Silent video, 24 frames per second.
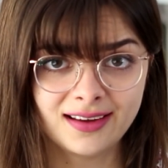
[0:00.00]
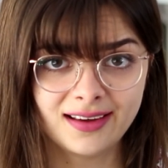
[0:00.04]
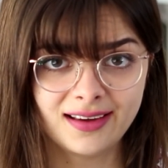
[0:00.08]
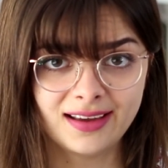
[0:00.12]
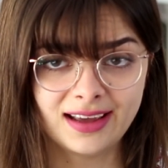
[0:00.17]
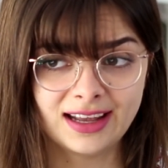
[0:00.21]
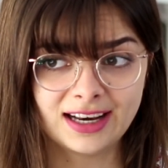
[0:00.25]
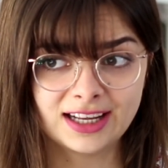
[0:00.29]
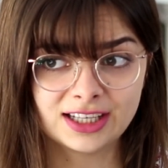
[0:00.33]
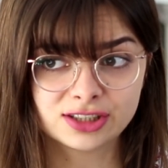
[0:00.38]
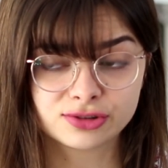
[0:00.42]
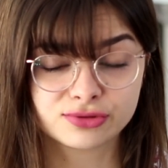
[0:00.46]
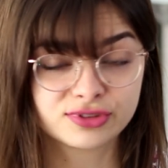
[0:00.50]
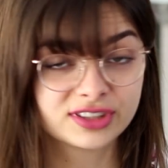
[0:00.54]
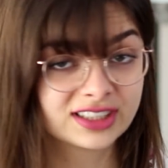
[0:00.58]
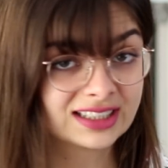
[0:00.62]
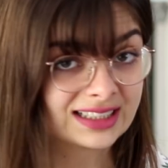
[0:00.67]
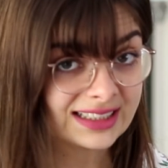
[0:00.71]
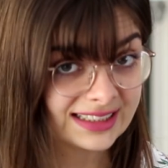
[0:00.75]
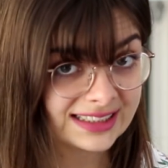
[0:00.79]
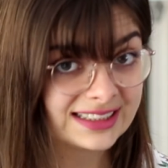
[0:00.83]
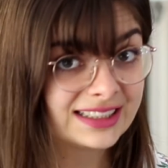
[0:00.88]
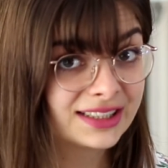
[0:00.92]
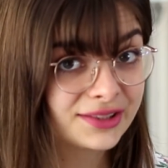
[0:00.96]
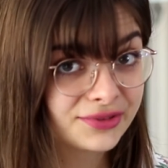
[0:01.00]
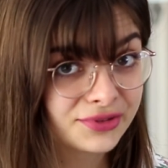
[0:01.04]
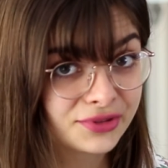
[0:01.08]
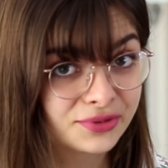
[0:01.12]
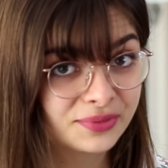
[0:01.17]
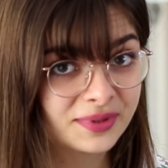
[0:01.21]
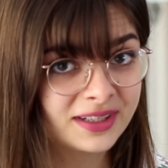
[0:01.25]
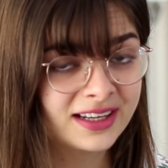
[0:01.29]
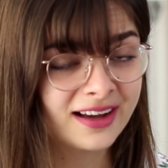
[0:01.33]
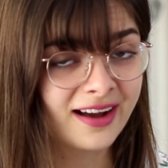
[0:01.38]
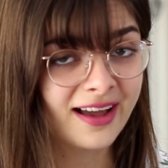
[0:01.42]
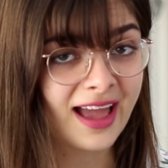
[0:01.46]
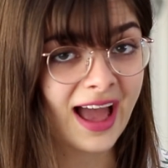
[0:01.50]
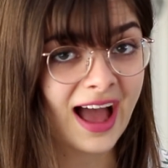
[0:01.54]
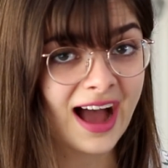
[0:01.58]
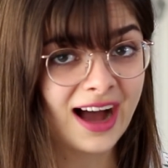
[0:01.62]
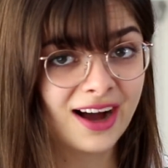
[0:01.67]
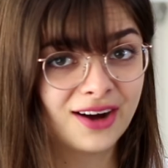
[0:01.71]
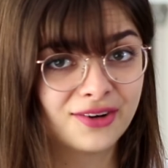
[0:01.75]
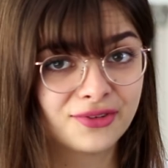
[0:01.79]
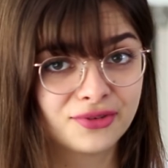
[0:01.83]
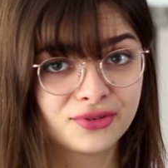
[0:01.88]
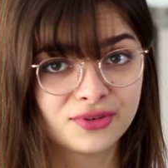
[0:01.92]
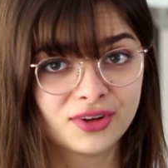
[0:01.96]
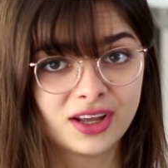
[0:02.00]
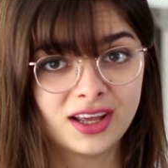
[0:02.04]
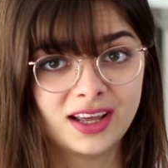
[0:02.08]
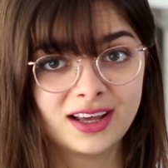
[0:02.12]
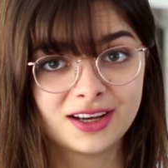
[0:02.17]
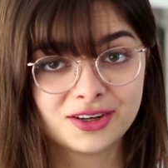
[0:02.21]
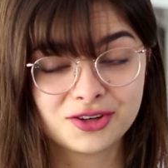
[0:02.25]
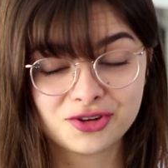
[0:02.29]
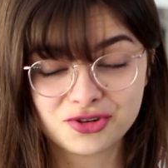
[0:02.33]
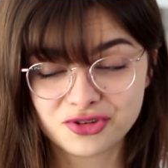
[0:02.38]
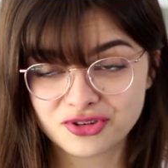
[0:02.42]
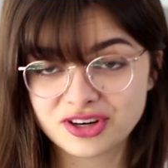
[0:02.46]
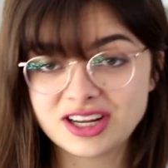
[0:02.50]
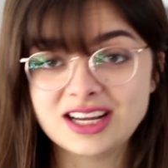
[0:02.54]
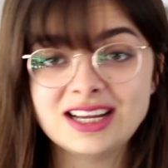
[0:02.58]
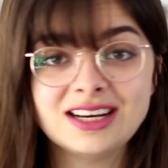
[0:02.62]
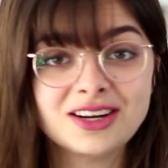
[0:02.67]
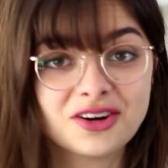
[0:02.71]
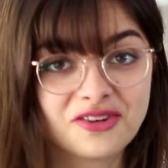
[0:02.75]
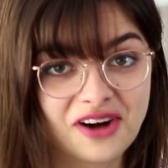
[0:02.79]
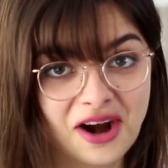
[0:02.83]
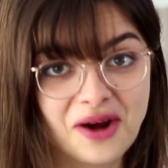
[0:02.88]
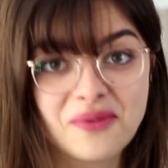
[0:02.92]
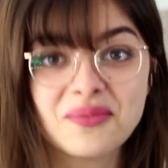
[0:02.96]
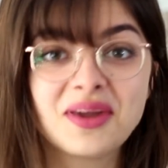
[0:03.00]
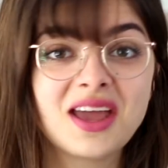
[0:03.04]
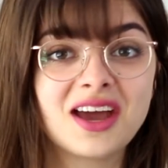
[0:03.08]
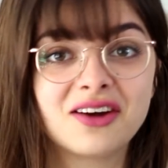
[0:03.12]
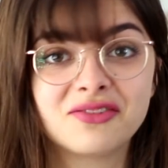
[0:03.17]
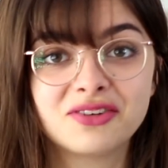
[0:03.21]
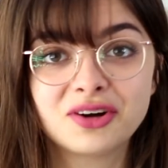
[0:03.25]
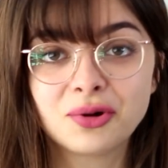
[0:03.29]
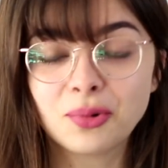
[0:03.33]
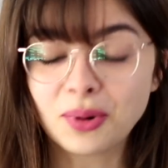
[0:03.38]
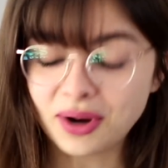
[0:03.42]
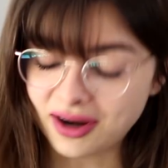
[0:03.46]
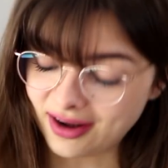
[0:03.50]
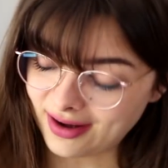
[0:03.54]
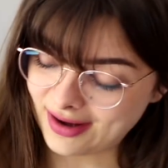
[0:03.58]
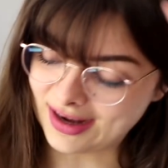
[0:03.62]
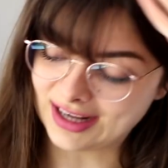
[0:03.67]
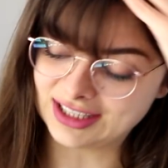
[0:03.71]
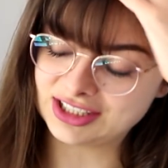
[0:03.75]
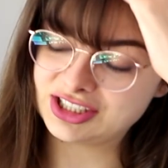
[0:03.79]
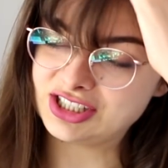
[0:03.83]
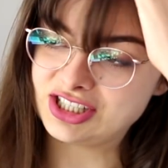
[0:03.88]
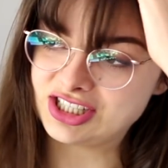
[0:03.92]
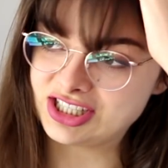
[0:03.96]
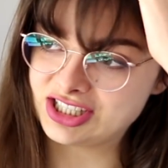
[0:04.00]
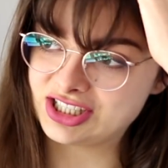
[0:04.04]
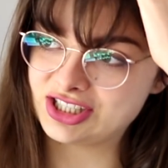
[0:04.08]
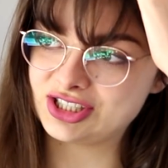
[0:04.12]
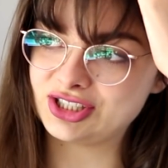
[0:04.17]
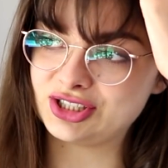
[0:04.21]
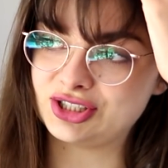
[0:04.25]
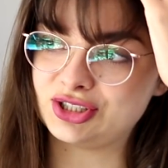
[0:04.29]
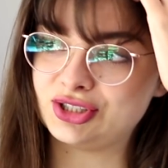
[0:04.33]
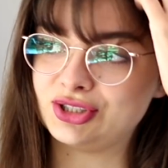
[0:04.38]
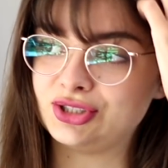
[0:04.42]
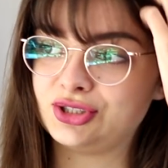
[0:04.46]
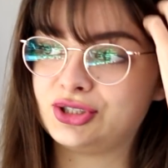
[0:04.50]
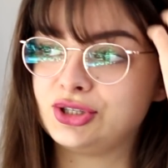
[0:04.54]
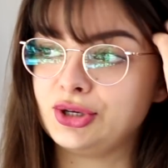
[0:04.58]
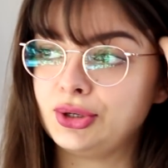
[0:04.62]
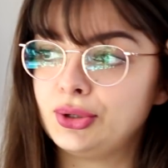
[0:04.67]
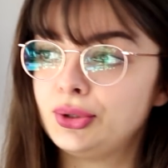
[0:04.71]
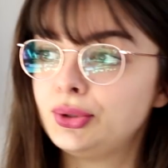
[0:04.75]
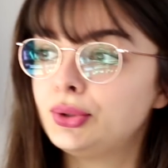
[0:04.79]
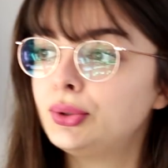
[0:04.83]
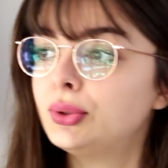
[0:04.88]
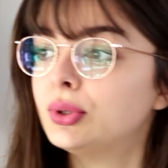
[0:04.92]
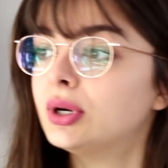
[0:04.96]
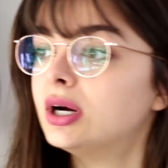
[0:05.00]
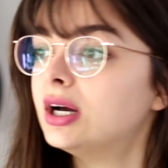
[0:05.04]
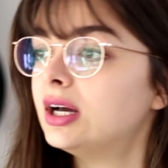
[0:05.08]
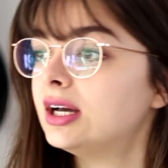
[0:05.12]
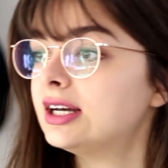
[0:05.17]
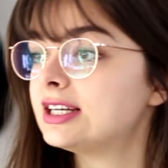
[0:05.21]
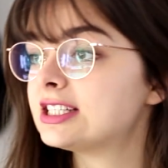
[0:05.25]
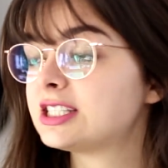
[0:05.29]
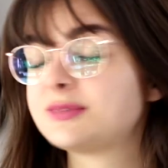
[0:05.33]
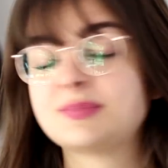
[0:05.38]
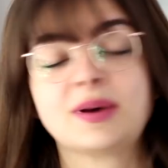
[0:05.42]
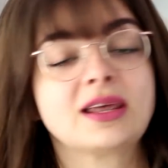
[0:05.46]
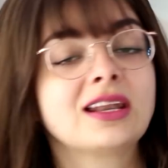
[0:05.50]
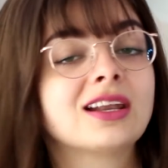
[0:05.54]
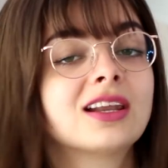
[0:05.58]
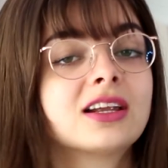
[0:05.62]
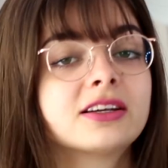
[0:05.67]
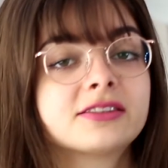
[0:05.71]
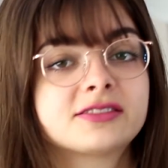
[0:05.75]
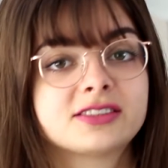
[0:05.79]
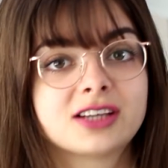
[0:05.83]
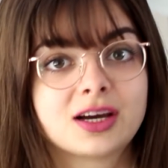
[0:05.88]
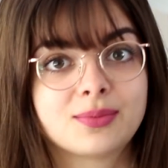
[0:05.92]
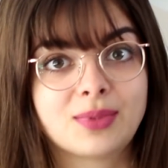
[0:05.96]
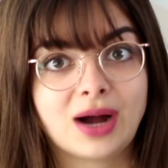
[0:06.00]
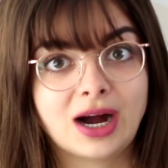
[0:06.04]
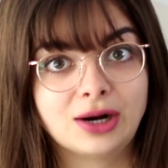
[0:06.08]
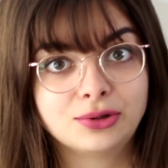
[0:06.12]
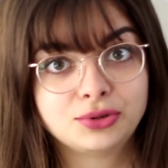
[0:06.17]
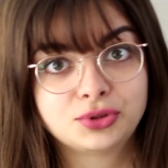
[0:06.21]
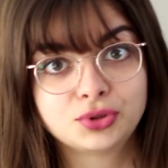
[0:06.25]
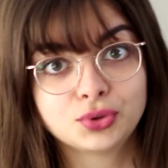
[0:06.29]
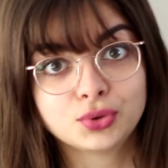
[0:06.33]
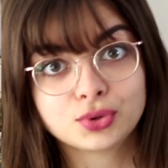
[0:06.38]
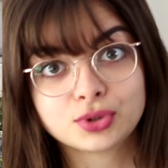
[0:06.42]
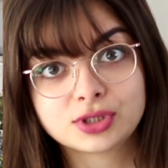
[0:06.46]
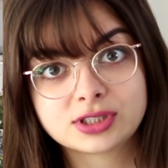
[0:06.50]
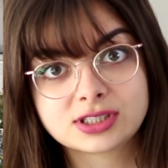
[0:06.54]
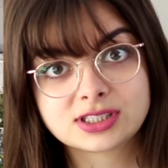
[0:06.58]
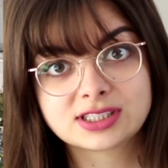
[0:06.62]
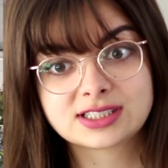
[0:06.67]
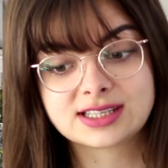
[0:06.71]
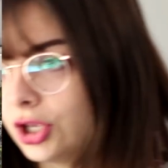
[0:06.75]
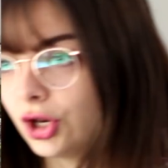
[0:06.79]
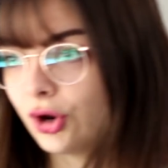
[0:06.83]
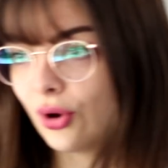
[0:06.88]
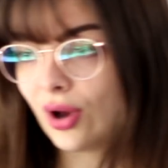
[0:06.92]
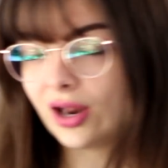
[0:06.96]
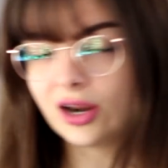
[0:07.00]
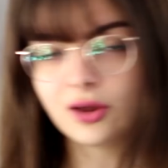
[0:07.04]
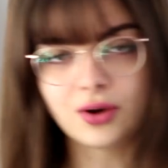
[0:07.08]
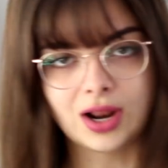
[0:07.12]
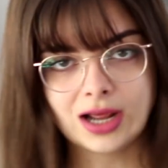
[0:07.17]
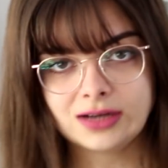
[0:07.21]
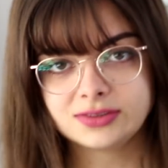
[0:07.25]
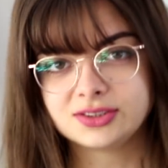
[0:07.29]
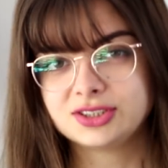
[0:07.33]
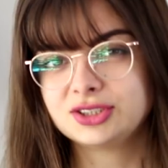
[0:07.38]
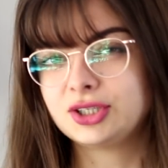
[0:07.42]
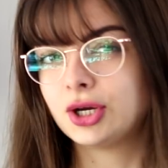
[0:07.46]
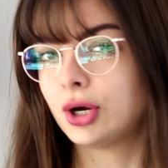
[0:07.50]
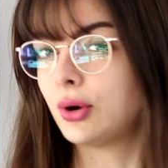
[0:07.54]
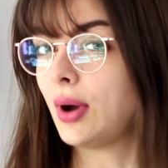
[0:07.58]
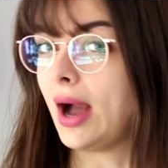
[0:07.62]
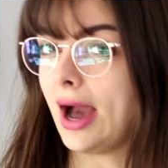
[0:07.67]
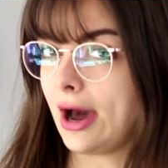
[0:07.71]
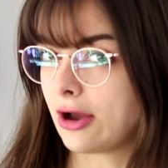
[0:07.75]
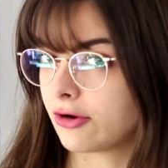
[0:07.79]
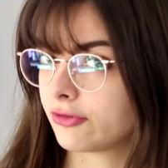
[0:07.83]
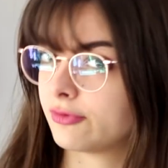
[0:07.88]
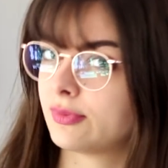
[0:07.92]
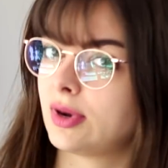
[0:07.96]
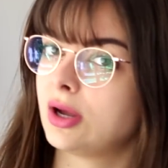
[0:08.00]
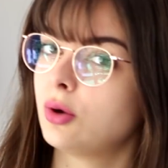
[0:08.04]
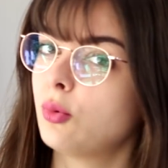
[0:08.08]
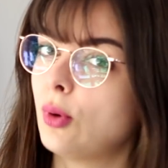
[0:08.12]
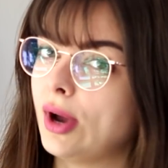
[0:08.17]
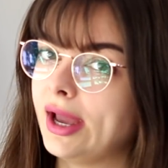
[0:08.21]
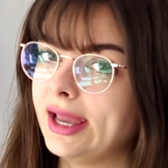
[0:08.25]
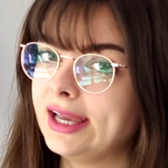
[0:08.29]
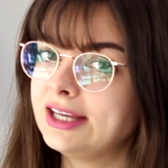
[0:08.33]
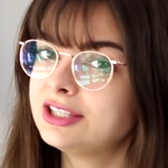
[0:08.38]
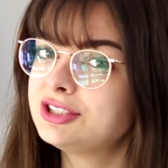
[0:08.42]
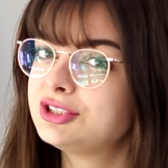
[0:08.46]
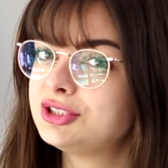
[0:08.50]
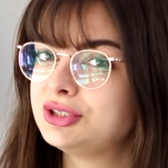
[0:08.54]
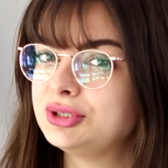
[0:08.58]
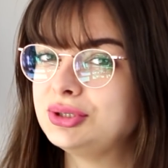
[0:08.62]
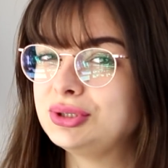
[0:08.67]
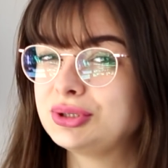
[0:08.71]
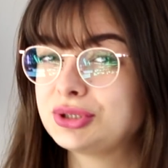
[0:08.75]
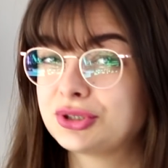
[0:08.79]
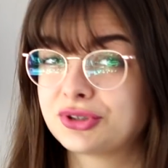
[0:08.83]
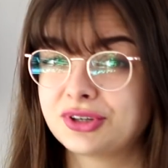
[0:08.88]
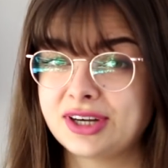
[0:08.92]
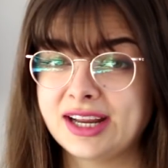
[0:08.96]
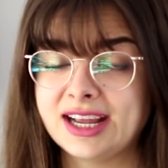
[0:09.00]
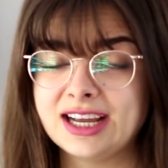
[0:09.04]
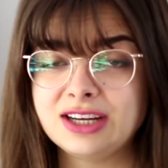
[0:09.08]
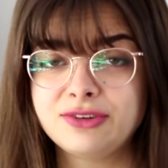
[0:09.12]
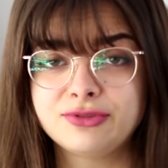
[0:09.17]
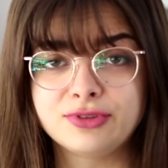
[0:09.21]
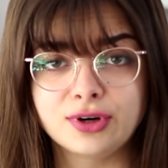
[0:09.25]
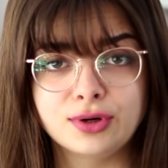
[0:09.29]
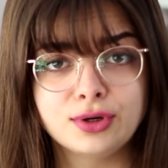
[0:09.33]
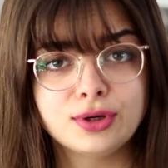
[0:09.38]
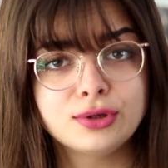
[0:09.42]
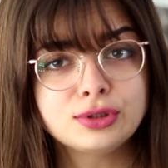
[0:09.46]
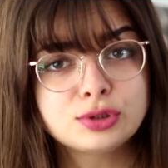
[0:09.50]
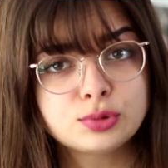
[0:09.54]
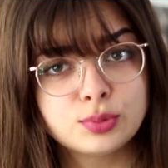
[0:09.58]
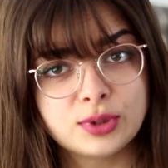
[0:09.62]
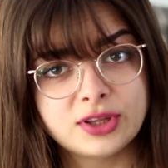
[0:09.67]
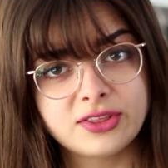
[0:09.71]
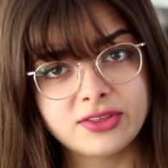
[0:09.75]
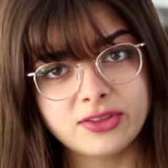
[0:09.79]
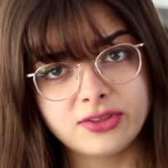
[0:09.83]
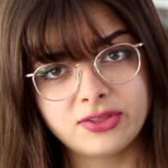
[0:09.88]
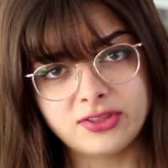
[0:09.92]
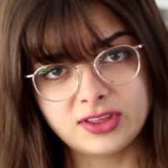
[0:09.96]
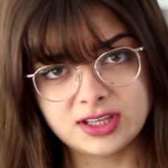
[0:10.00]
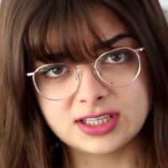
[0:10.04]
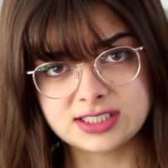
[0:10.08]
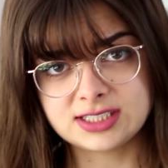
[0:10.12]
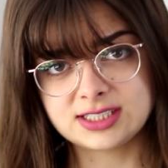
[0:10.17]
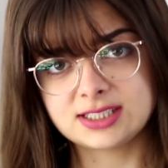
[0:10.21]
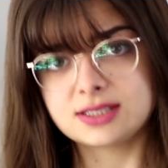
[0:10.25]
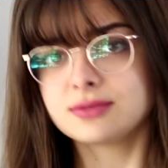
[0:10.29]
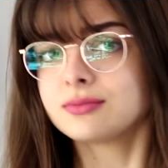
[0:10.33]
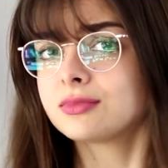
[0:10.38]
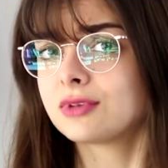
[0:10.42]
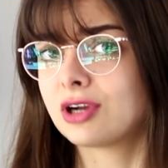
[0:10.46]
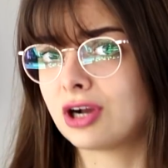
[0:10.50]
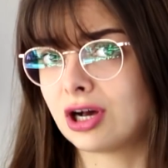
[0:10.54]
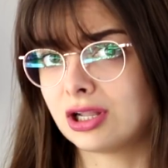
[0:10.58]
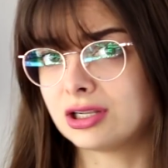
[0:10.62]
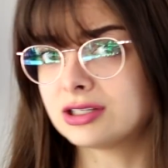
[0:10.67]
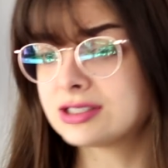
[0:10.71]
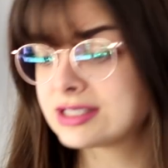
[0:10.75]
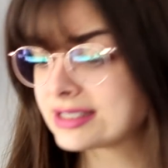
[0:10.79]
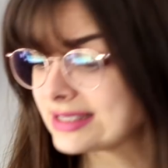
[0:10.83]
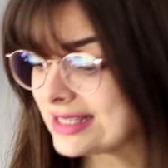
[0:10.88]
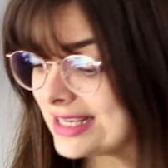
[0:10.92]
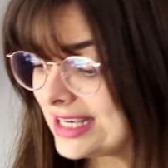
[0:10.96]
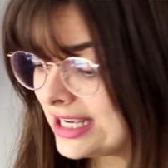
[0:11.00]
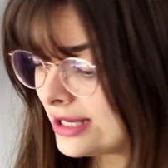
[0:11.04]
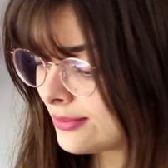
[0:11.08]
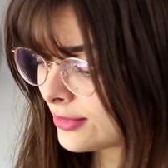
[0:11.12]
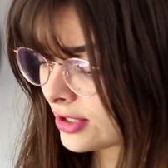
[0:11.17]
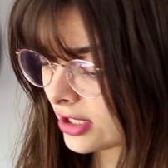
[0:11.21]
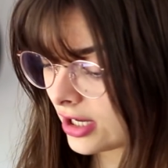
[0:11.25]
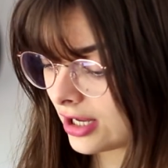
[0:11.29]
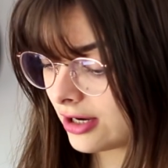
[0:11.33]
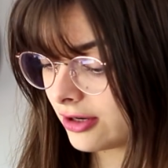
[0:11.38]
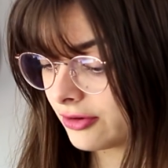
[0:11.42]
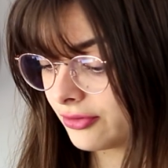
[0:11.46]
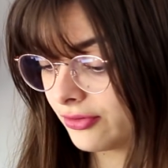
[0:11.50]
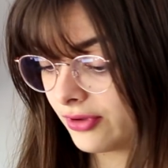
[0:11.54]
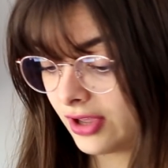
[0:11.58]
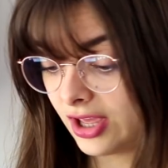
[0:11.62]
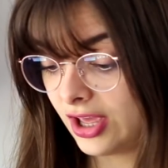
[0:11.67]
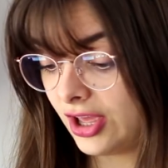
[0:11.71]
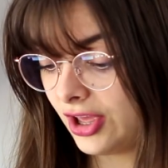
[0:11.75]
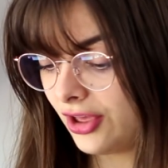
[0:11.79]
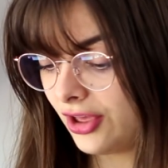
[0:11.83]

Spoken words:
It is realistic for me. I have green around me everywhere and I just do spend a lot of time outdoors. You know, I don't have to go out of my way to create photos with this color scheme and kind of